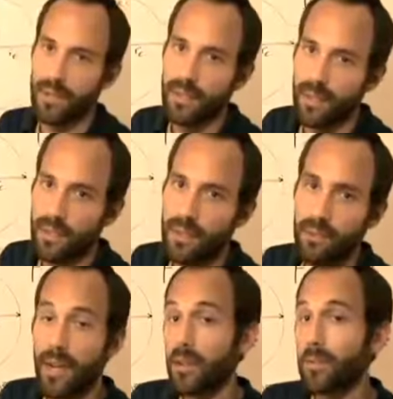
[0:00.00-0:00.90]
in
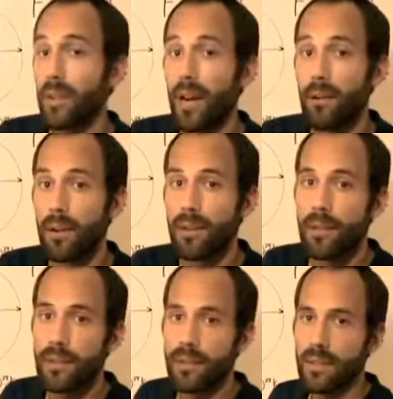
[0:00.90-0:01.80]
miles per hour,
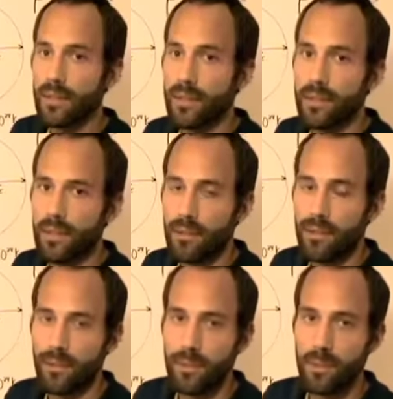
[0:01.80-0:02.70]
as I did show in
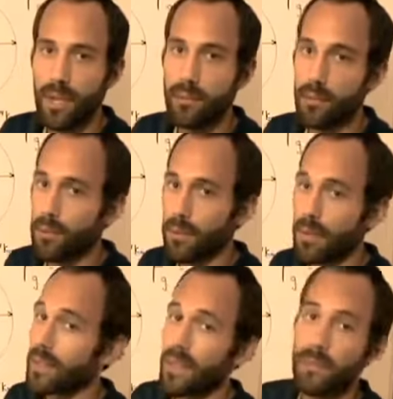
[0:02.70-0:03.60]
the first problem, or
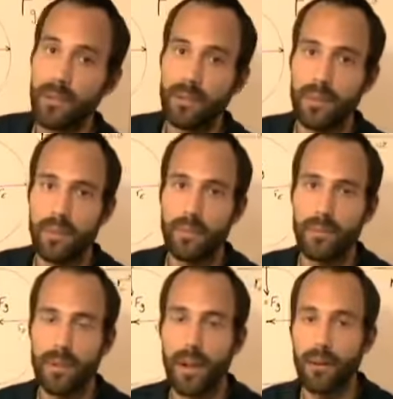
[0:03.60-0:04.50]
kilometers
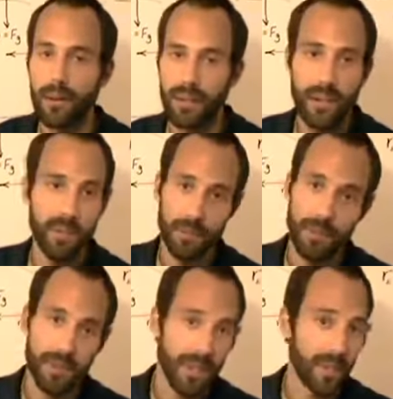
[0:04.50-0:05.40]
per hour, kilometers
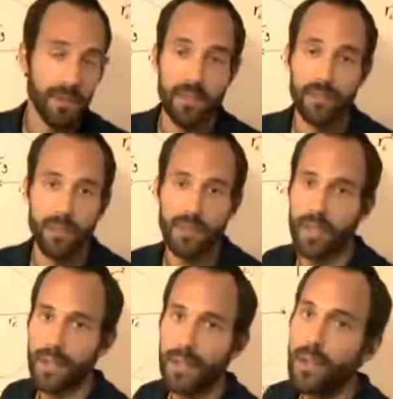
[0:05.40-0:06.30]
per second, meters per
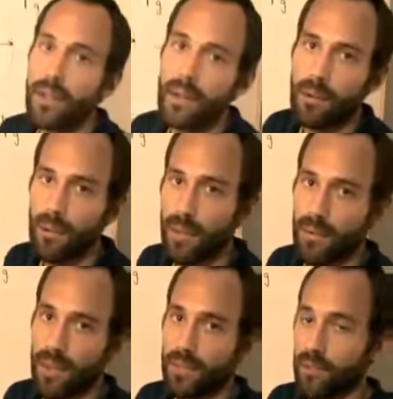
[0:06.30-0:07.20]
second, whatever.
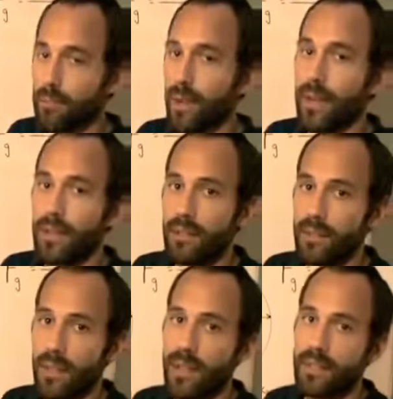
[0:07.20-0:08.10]
That's the rate of
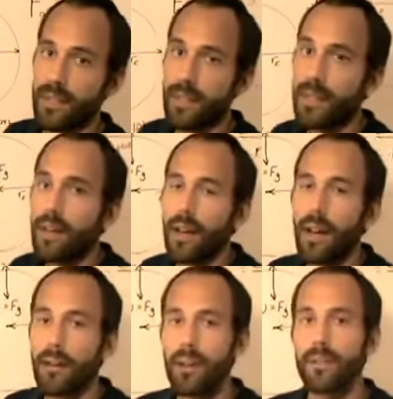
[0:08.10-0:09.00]
velocity.
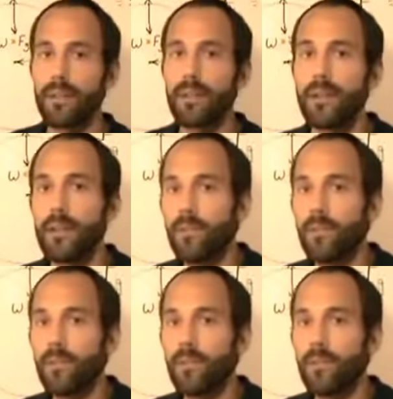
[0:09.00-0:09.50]
However,